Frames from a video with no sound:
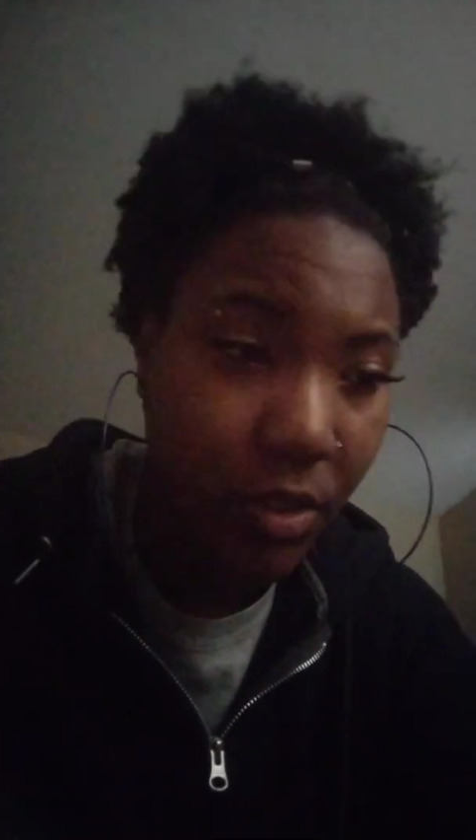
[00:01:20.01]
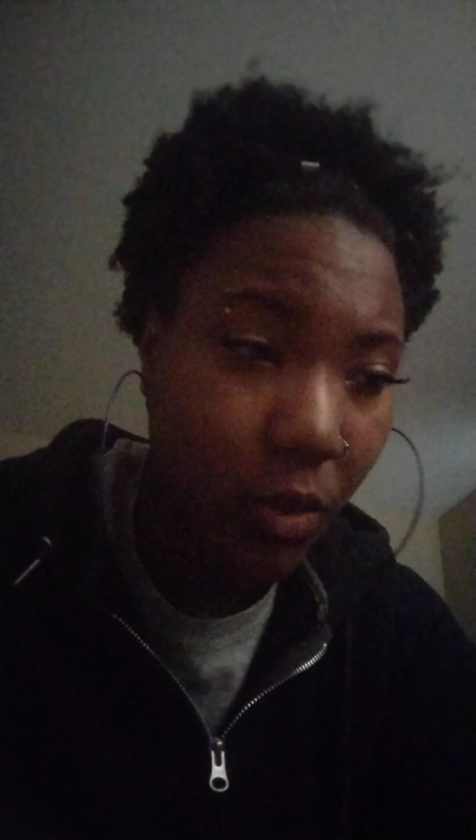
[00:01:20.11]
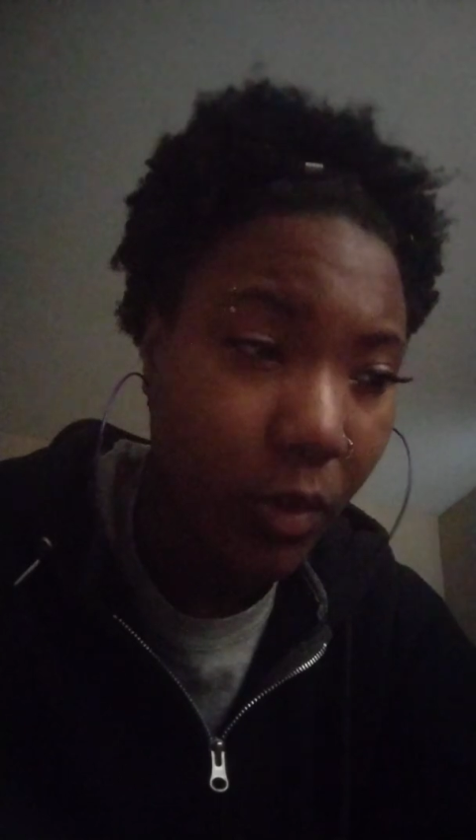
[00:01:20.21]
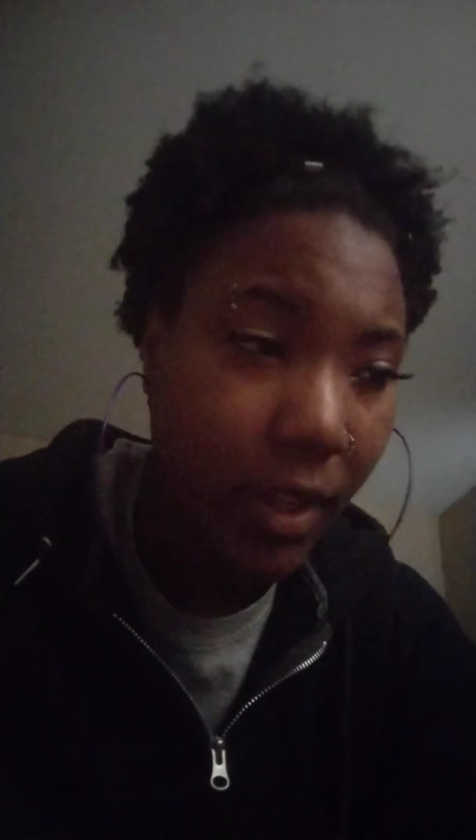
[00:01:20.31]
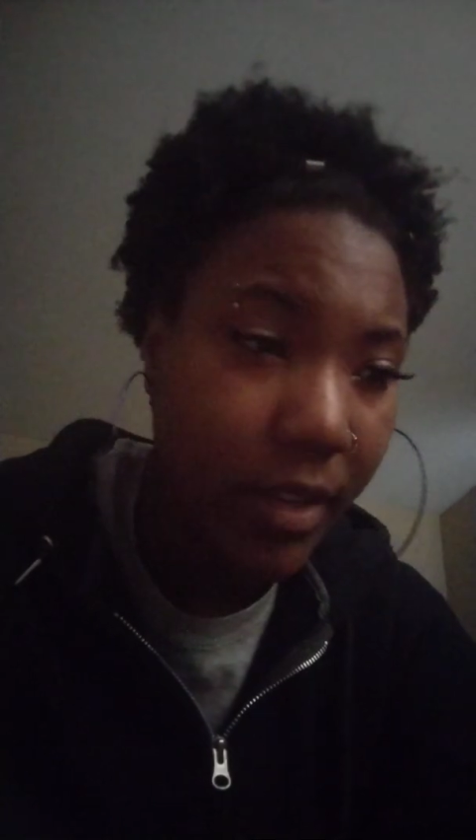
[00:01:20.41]
So
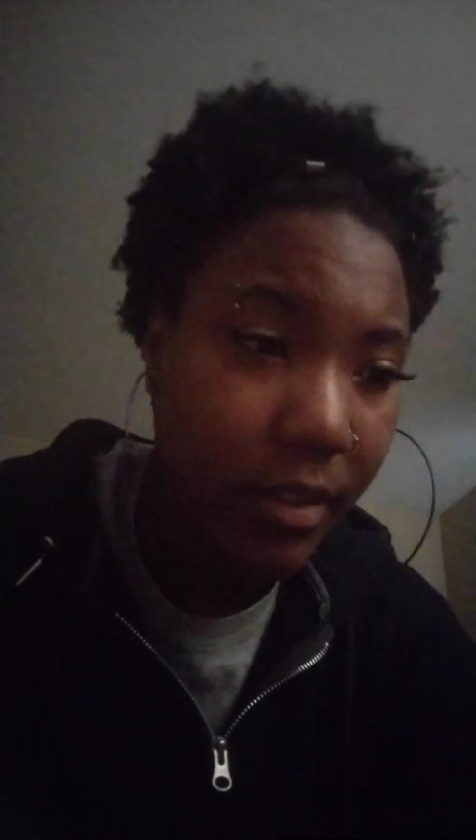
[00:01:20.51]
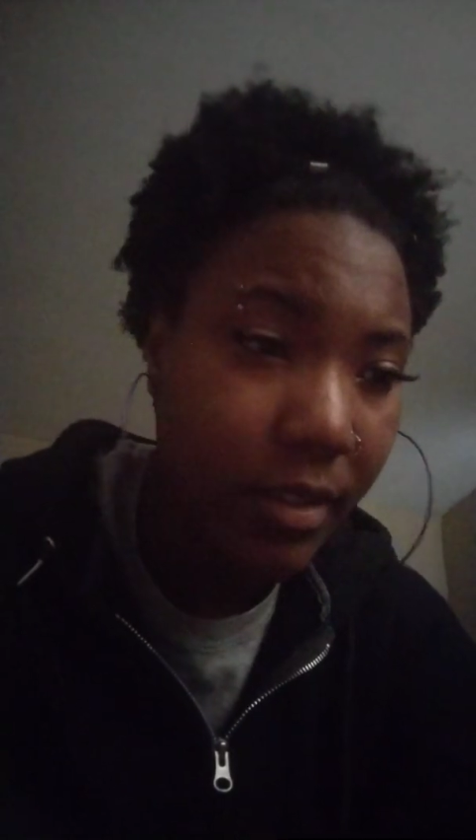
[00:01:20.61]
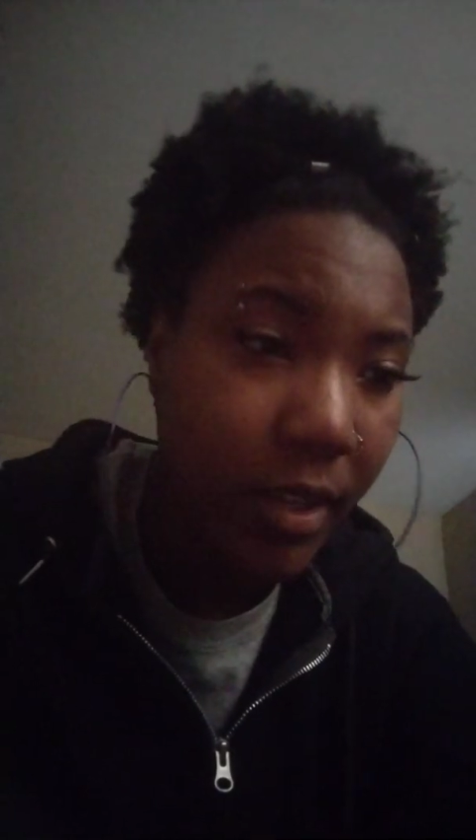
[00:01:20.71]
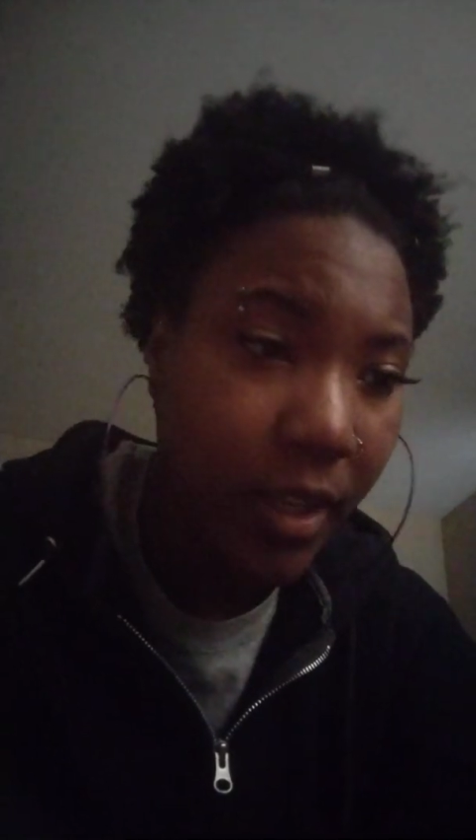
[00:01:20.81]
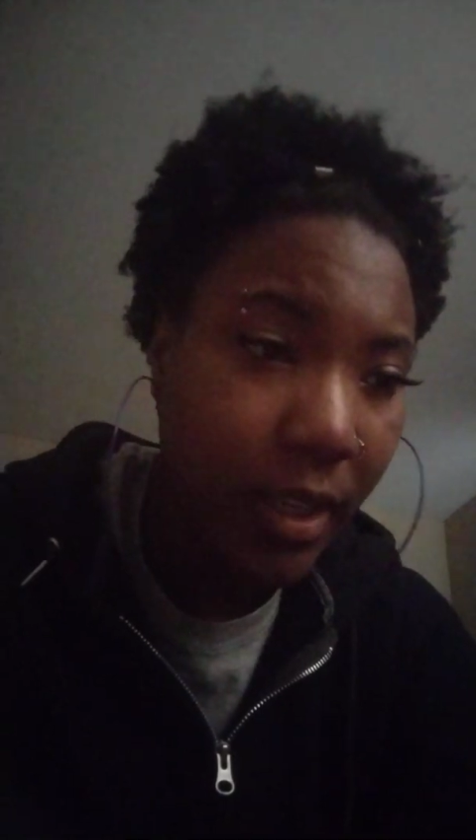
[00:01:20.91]

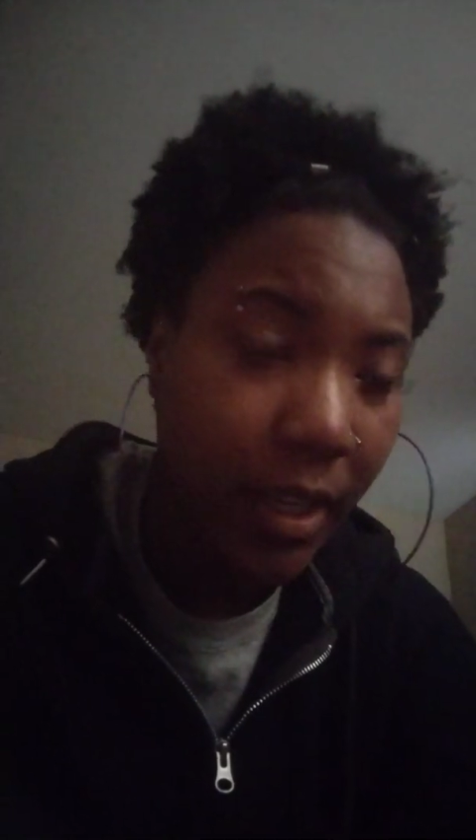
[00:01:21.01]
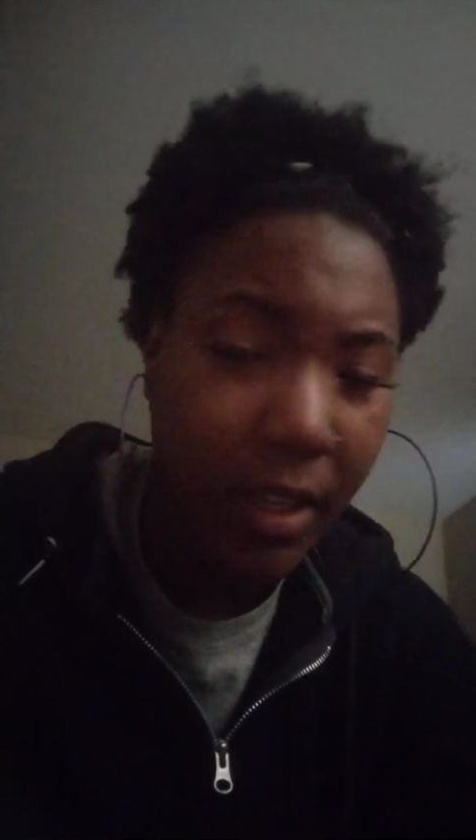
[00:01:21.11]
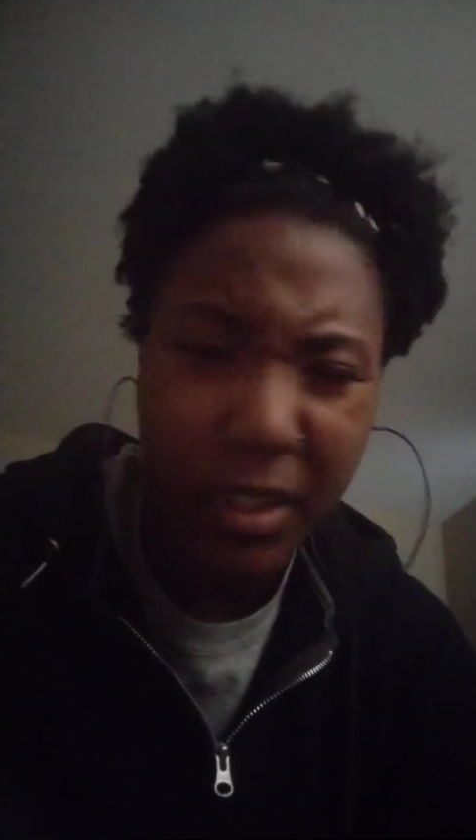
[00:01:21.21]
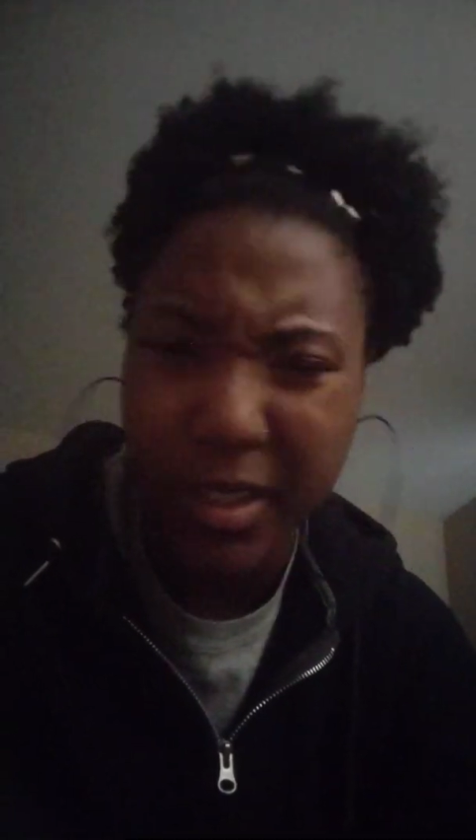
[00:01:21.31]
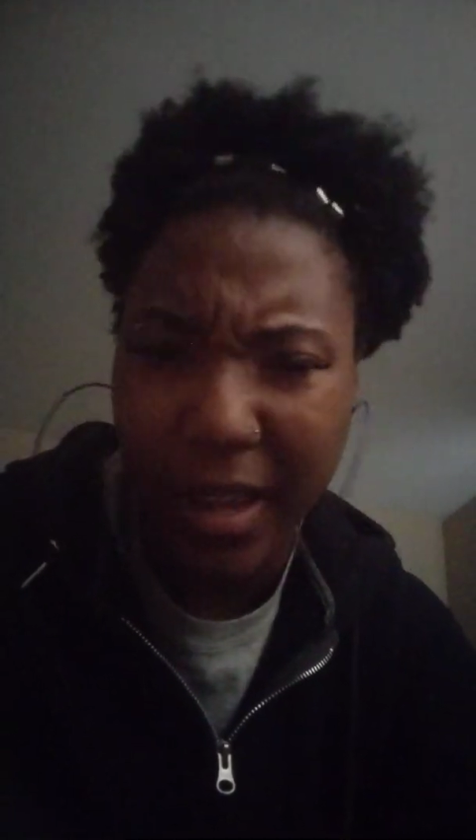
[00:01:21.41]
let's
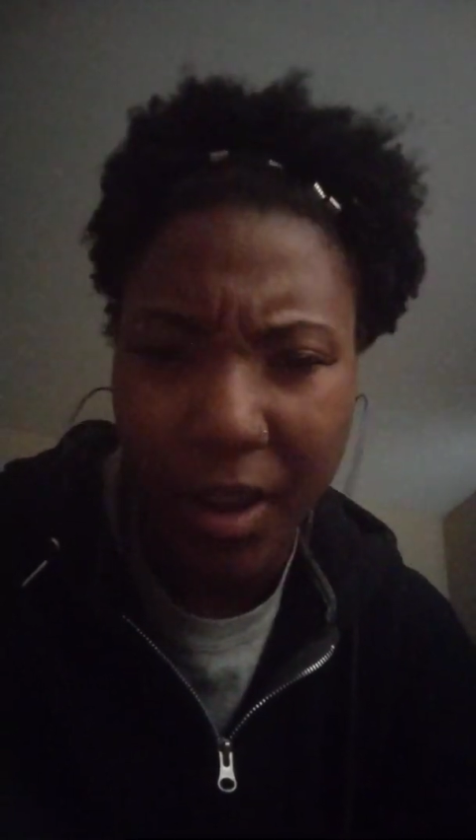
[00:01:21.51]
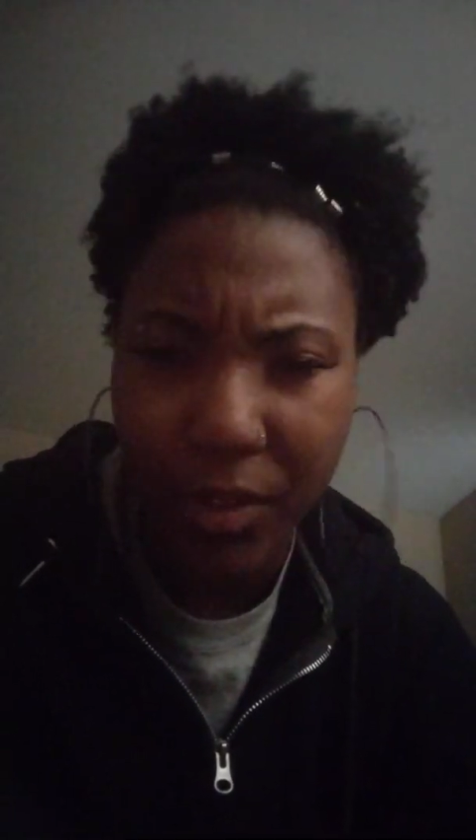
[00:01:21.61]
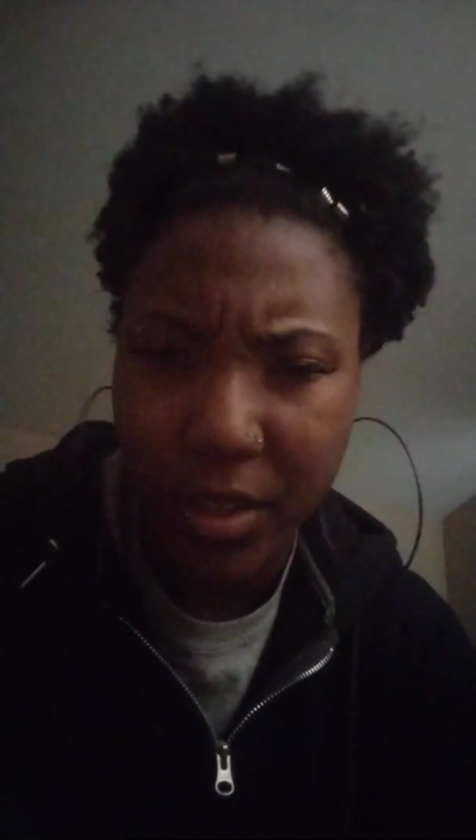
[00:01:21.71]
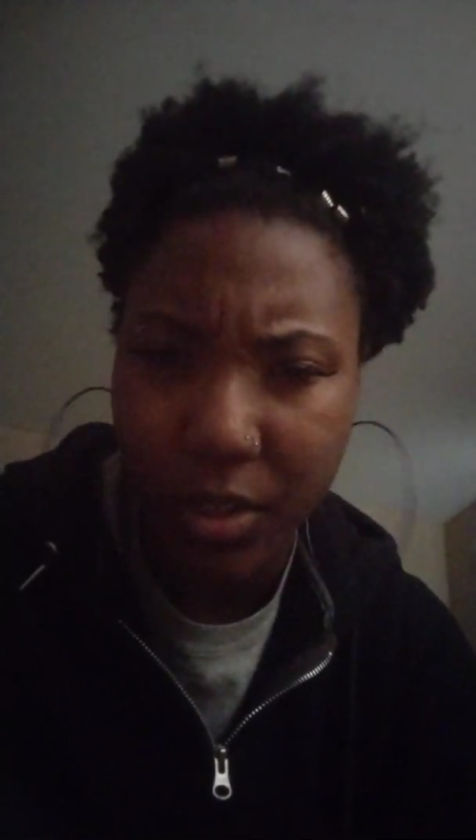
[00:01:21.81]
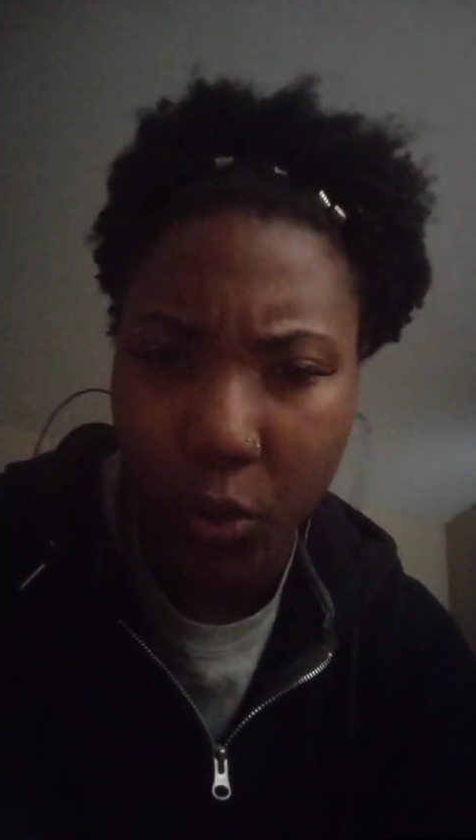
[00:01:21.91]
get into how
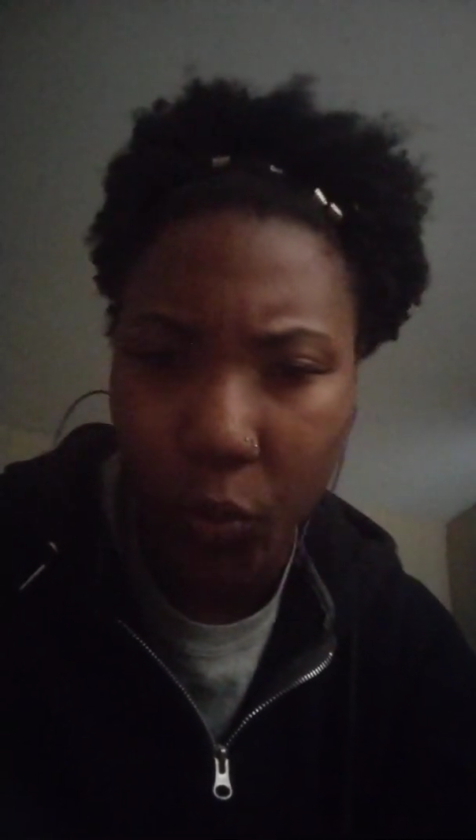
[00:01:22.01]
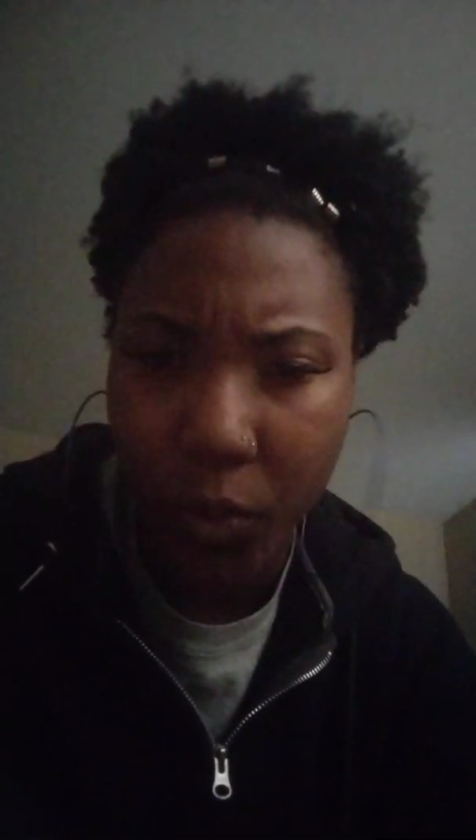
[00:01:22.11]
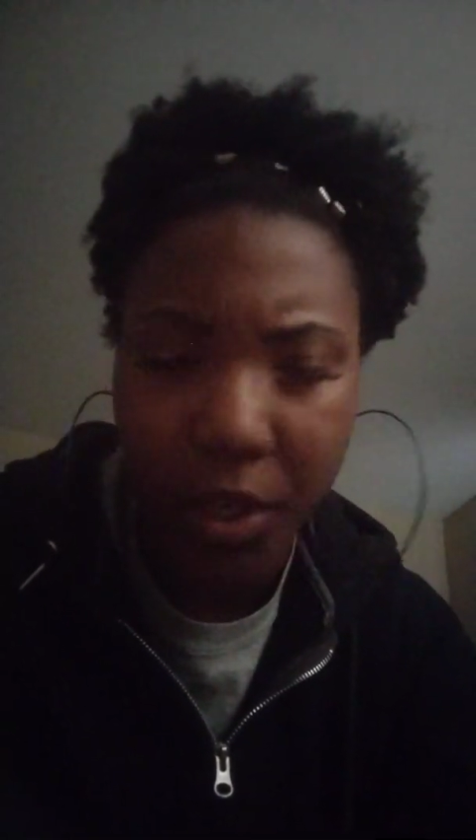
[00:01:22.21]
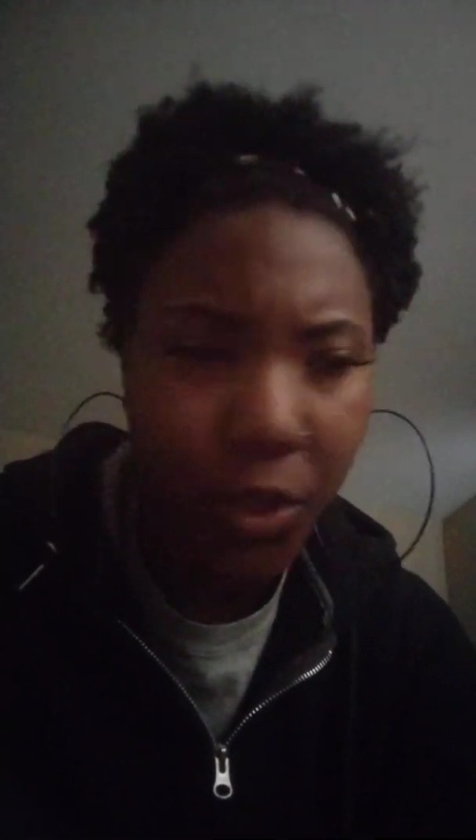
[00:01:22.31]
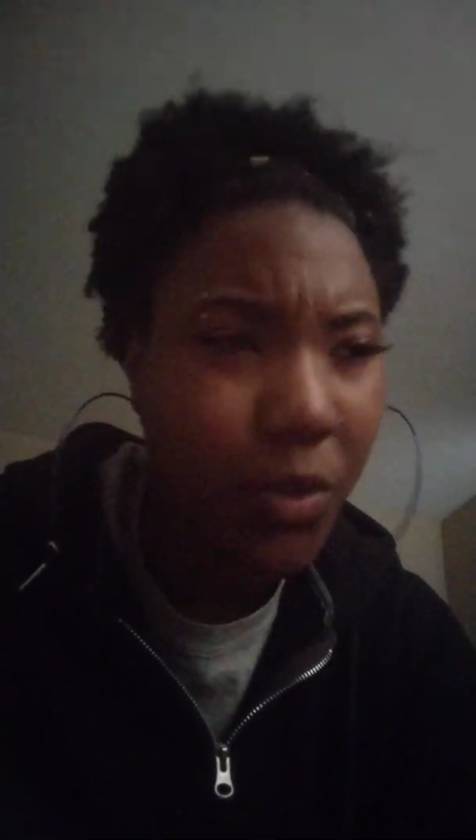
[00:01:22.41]
that's going to work.